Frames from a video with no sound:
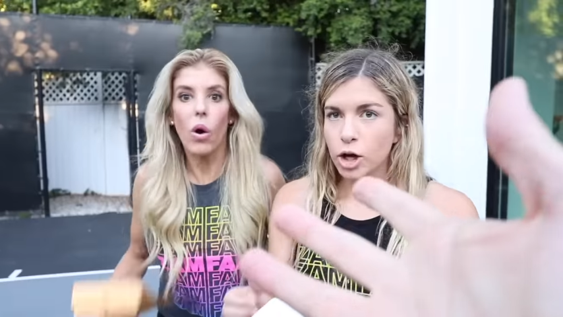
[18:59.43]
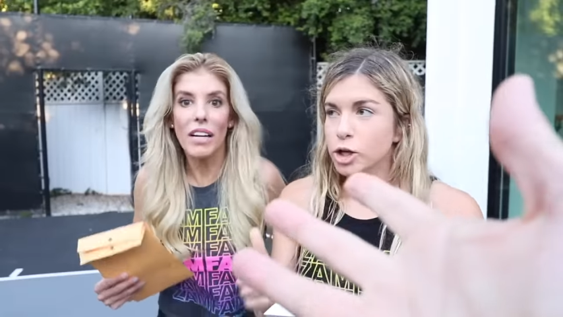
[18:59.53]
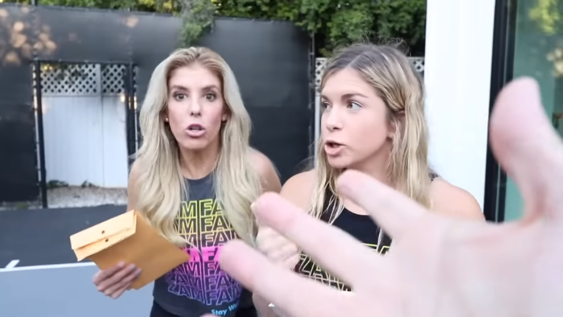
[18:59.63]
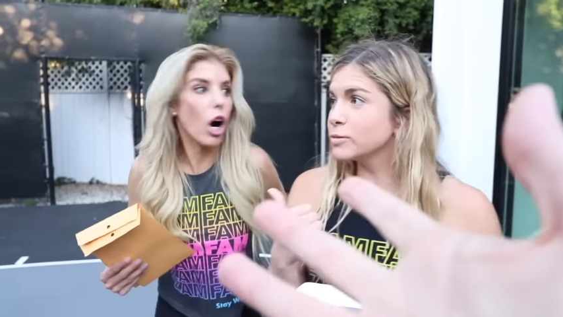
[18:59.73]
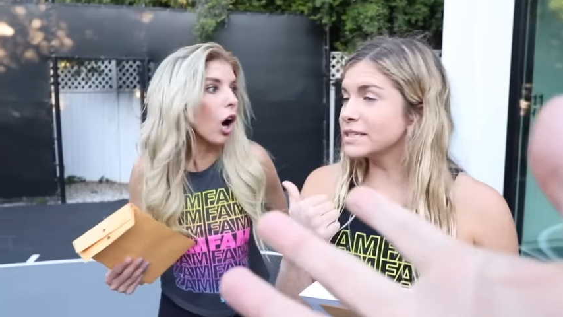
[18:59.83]
Speaker 1: What?
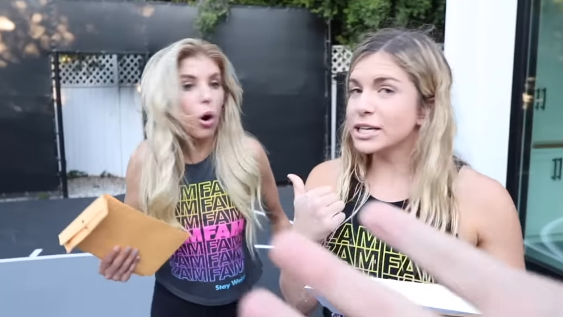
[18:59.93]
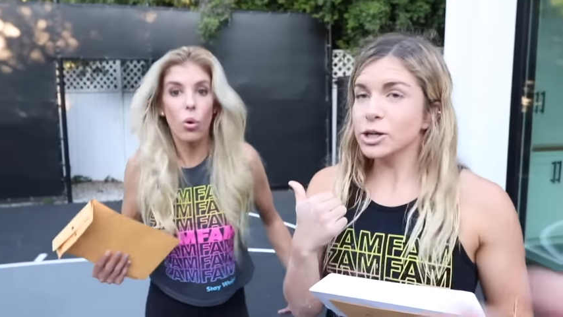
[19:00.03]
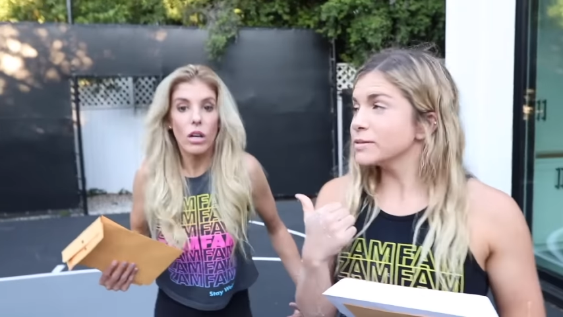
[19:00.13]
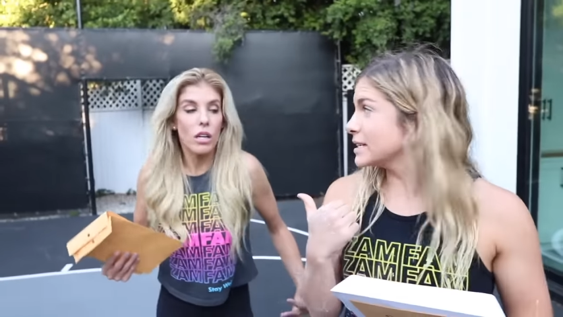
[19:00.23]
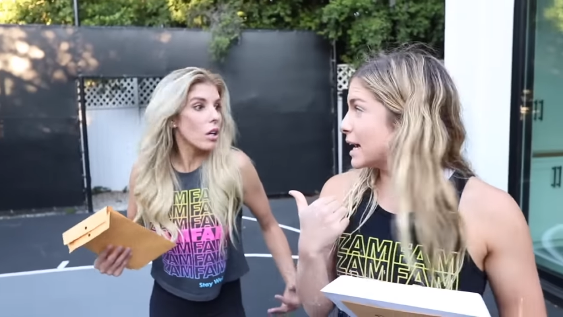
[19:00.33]
No!
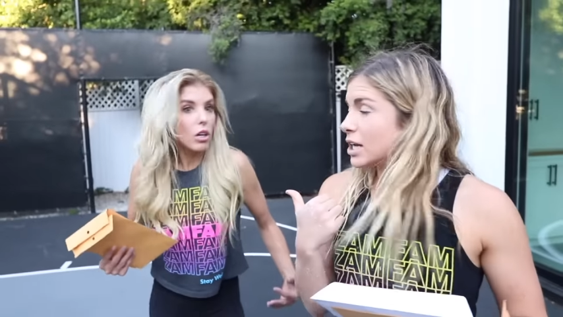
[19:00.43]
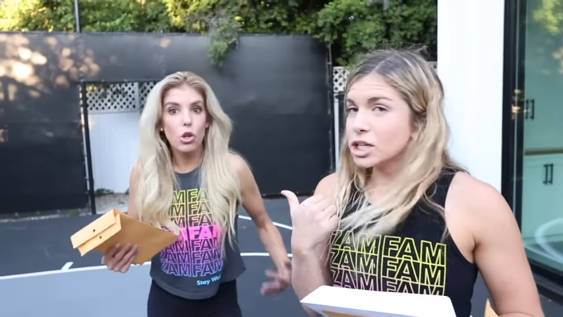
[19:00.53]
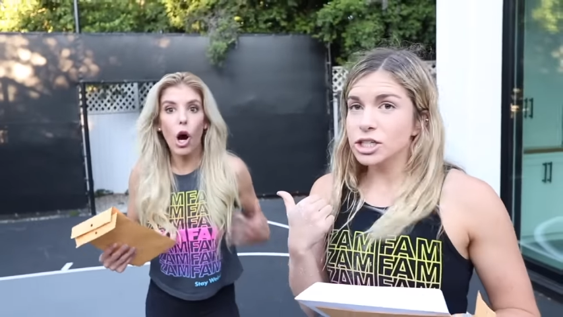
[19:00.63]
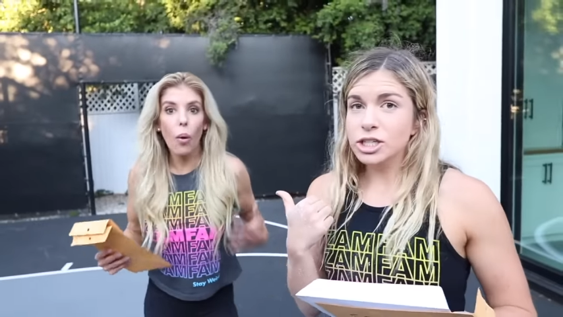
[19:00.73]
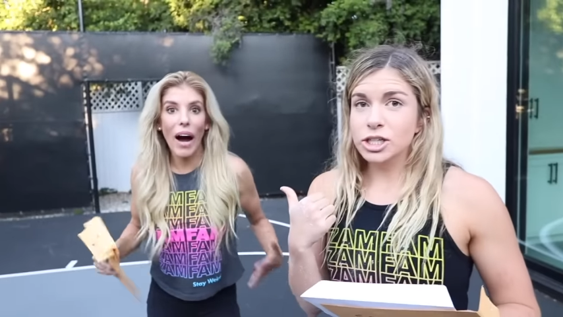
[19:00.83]
Yes! No,
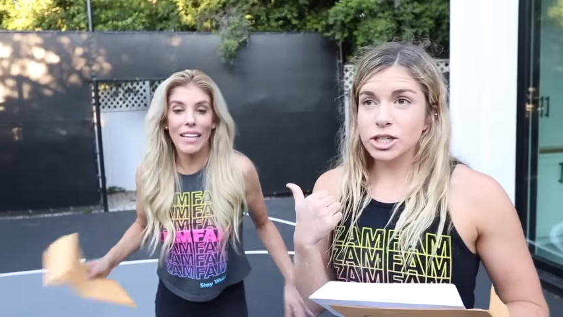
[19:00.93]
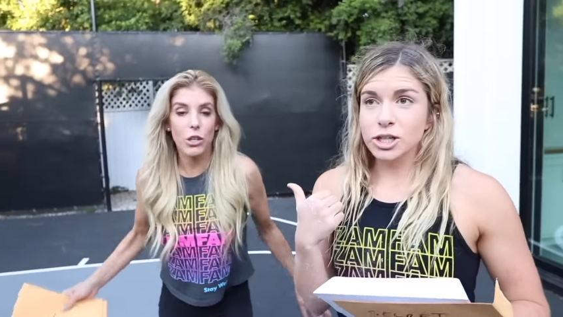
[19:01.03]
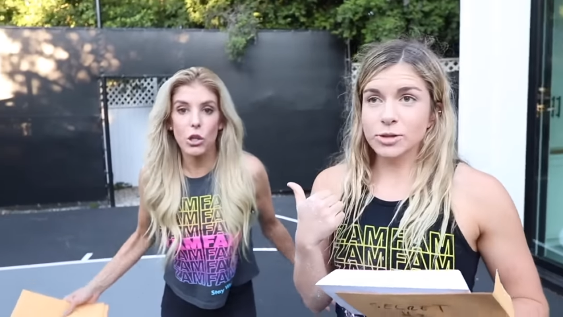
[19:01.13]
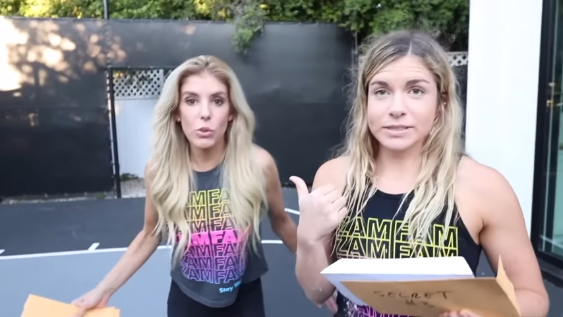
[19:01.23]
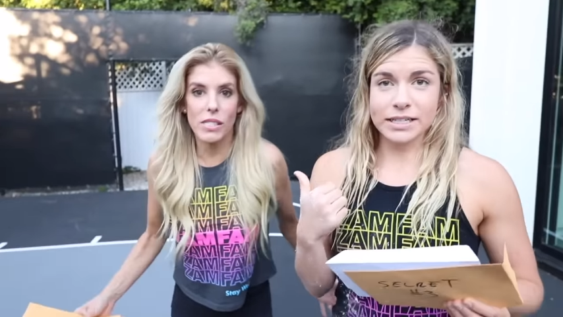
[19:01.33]
I
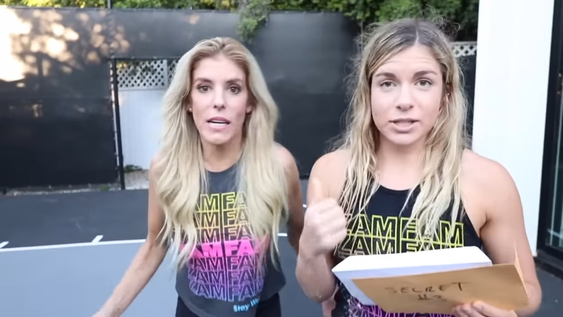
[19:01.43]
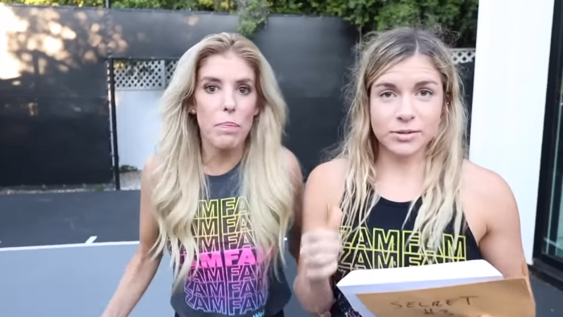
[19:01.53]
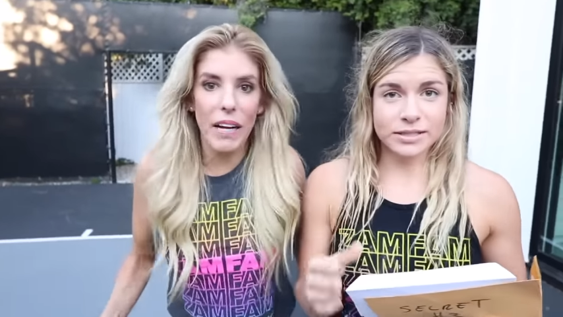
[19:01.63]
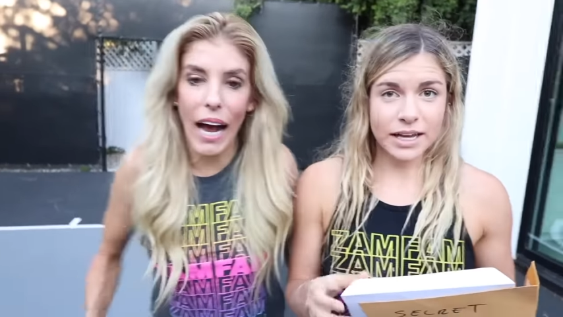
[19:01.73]
used it, but